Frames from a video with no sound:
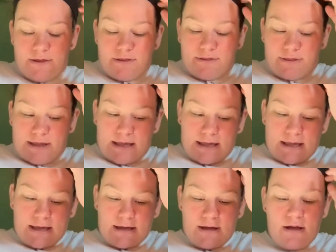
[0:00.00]

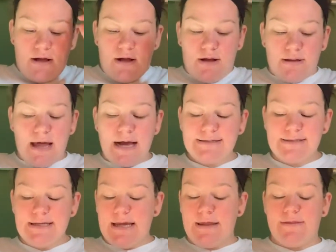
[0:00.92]
The last
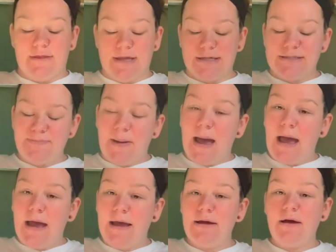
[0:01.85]
thing in this
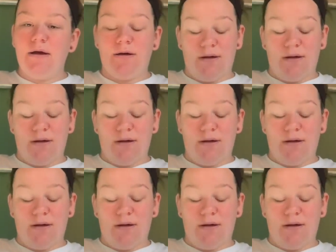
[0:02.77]
bag